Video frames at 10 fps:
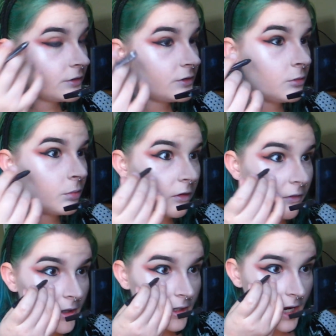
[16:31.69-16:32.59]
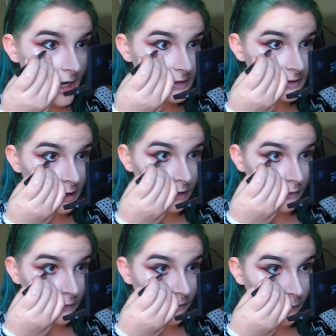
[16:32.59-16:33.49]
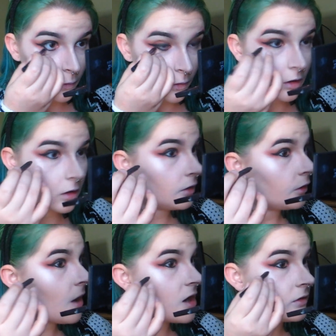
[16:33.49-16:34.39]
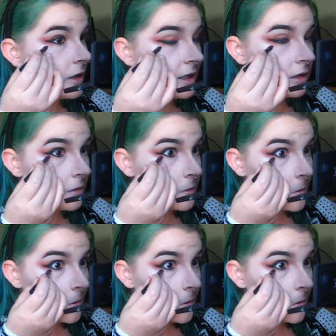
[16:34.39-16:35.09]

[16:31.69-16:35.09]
super fantastic for the waterline